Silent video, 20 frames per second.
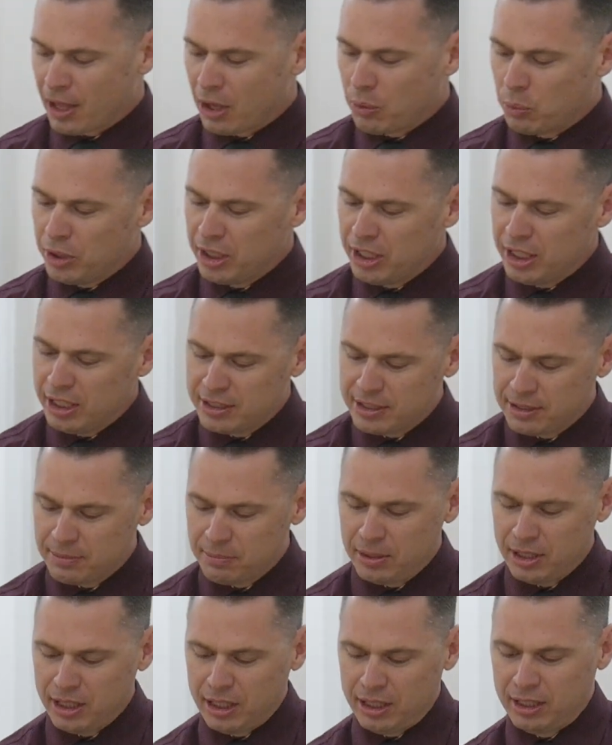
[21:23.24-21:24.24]
We need to
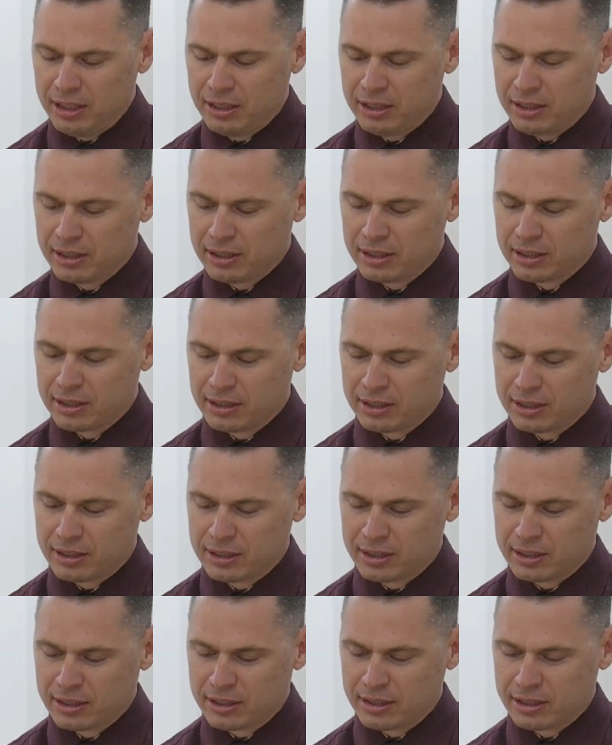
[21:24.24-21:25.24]
be
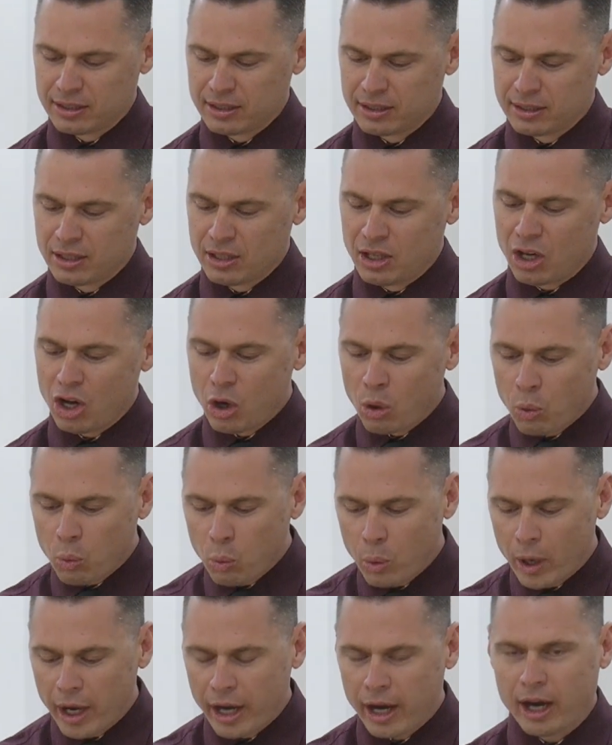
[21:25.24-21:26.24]

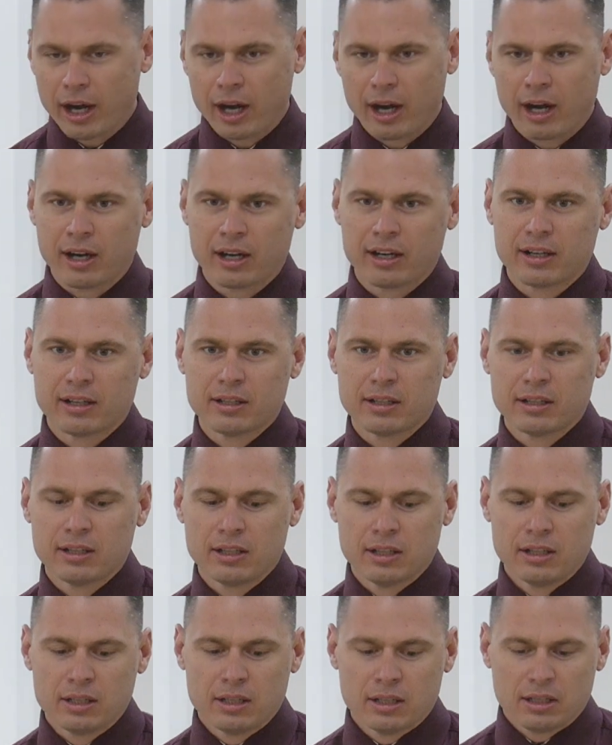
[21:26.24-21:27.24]
aware
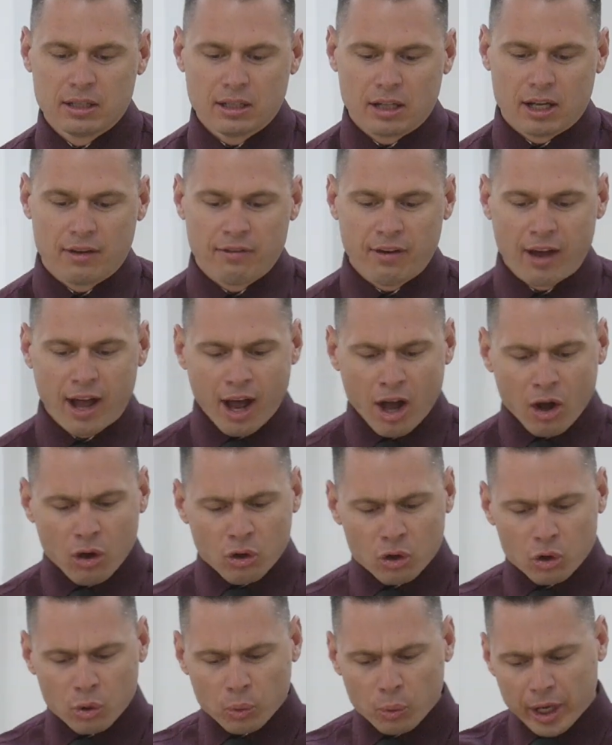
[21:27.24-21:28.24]
of
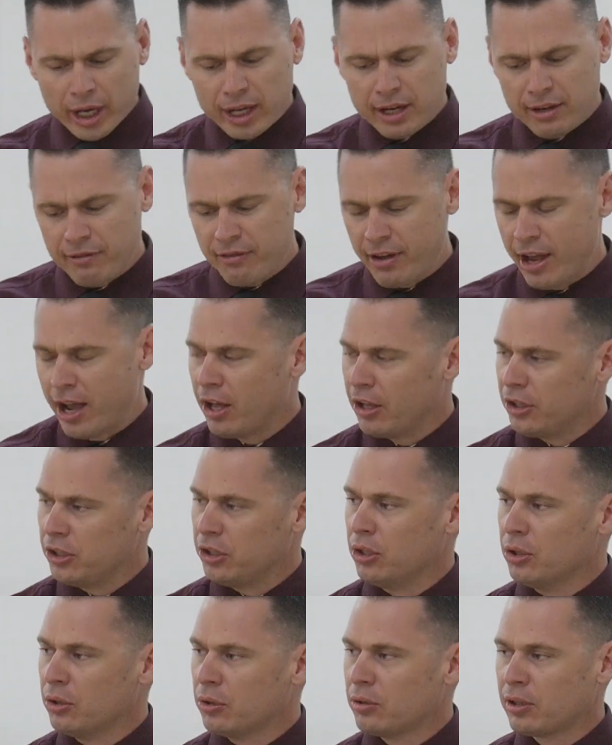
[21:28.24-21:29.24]
how great a
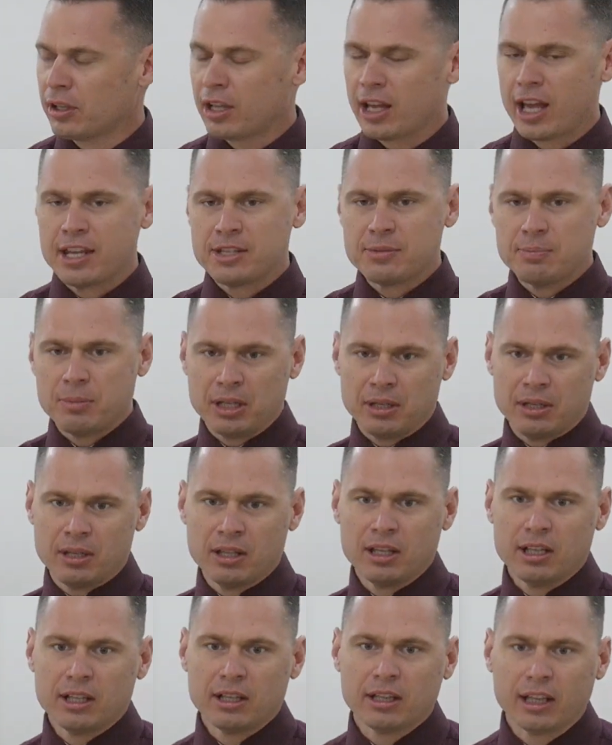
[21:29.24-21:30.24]
value has
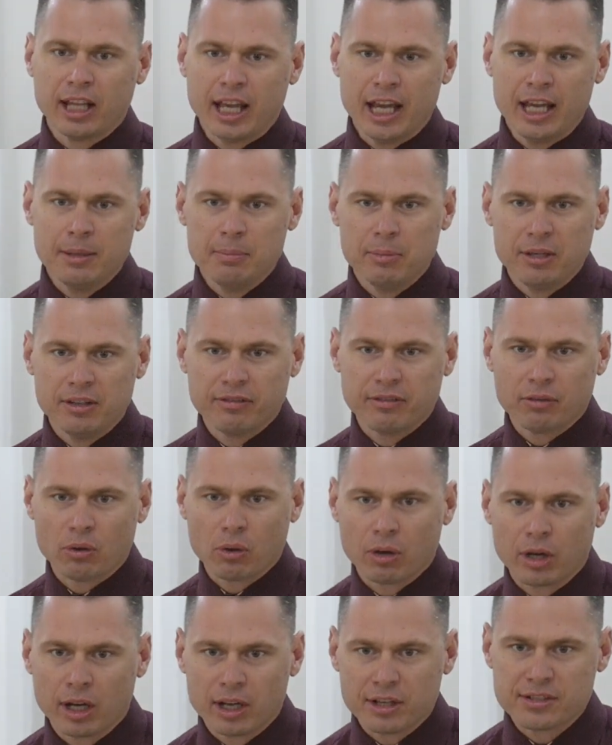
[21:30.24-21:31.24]
been laid
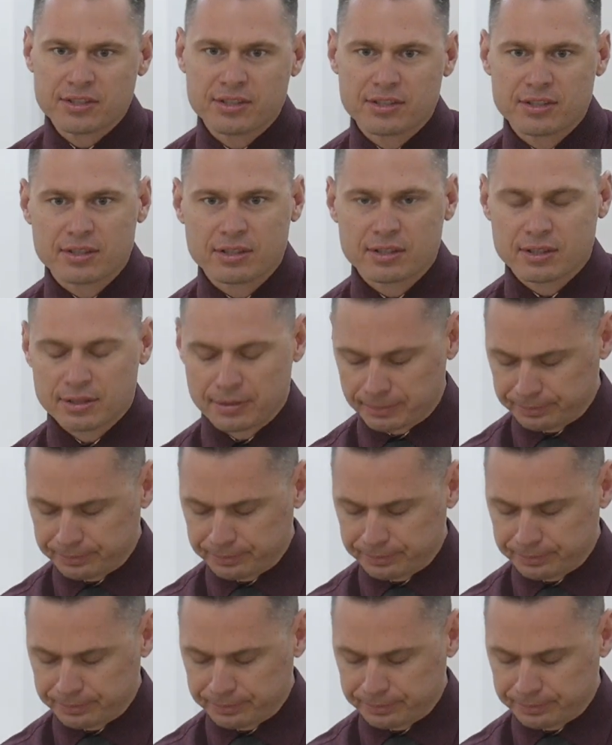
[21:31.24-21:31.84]
before us.